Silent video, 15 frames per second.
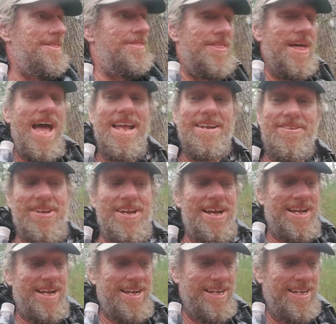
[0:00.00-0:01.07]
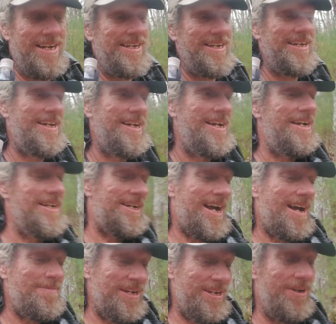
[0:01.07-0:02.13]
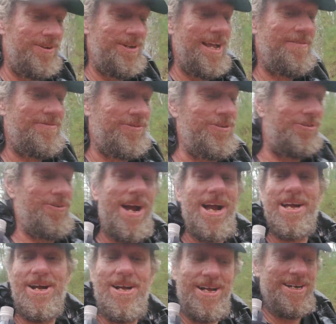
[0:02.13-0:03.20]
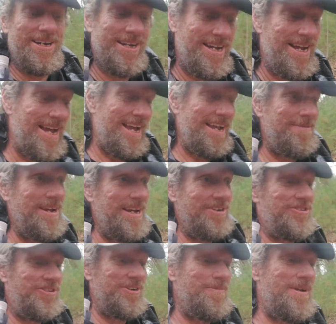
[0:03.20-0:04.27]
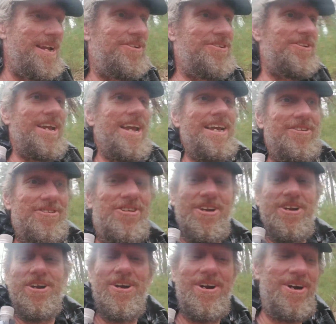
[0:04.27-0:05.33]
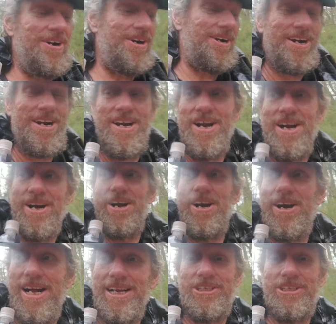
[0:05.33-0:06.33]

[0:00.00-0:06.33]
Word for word: that uh, comment you left was right on. Hey man, she makes a she, her her her uh,